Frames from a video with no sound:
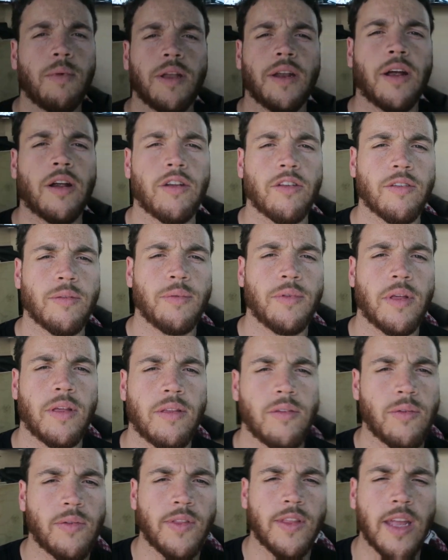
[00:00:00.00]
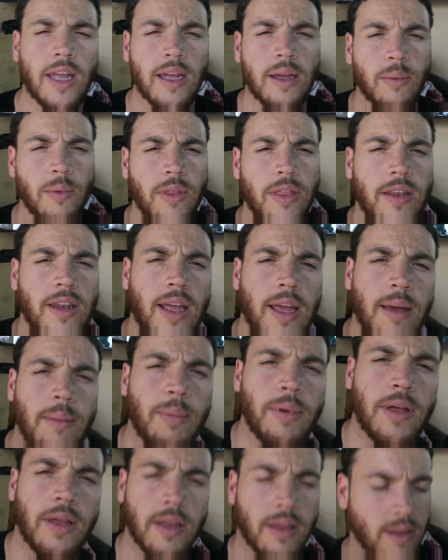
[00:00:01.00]
my daughter's obsessed with
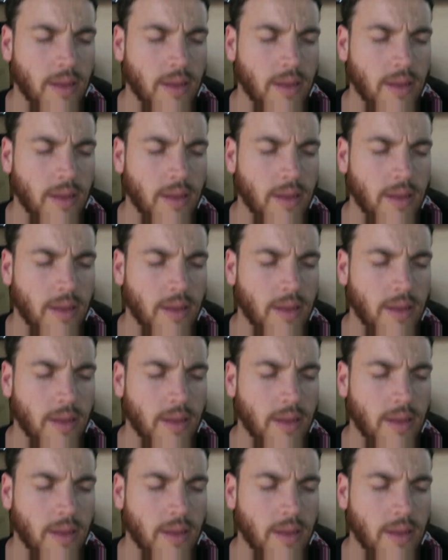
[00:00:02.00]
tape.